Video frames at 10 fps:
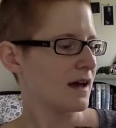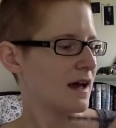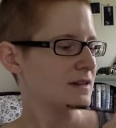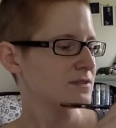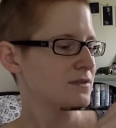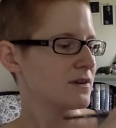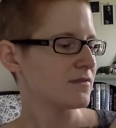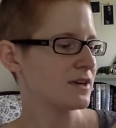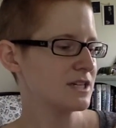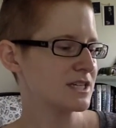I sort of
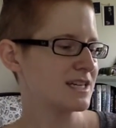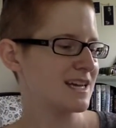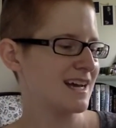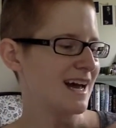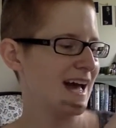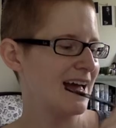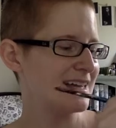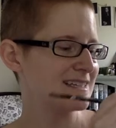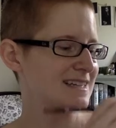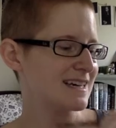wish I
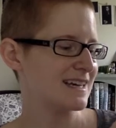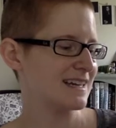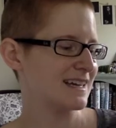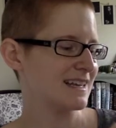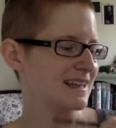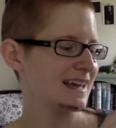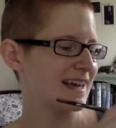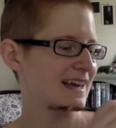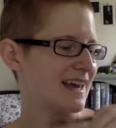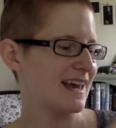had done
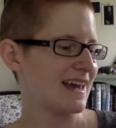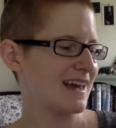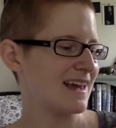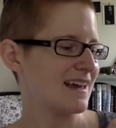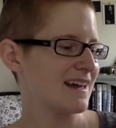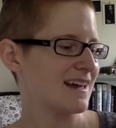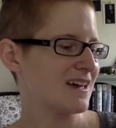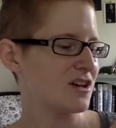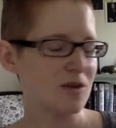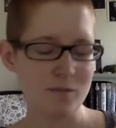like a
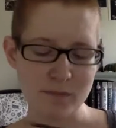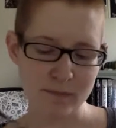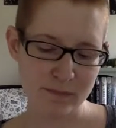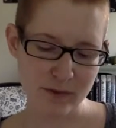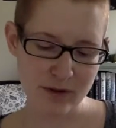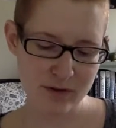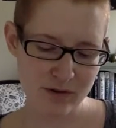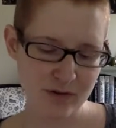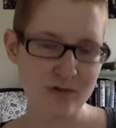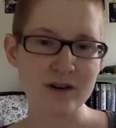
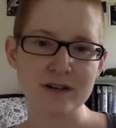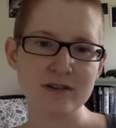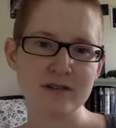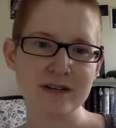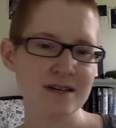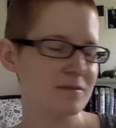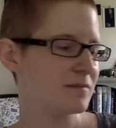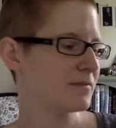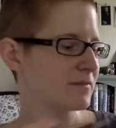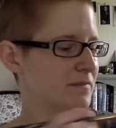blue or green
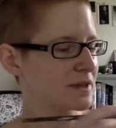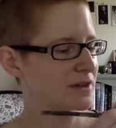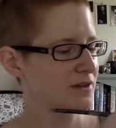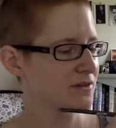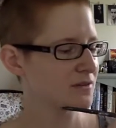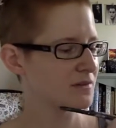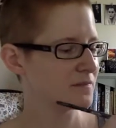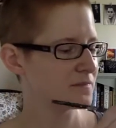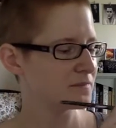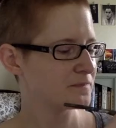balloon
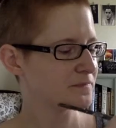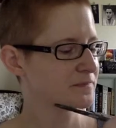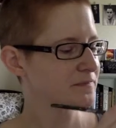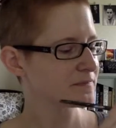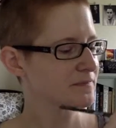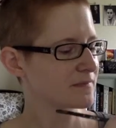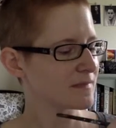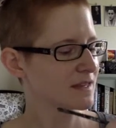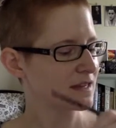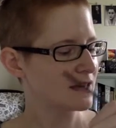
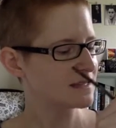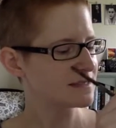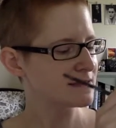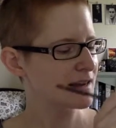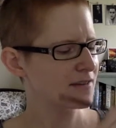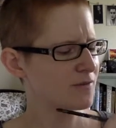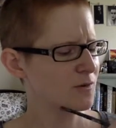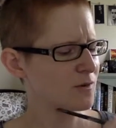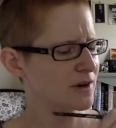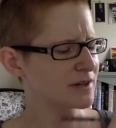instead of
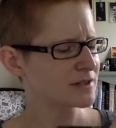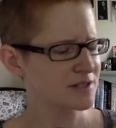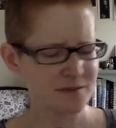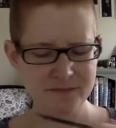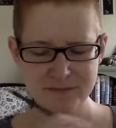orange.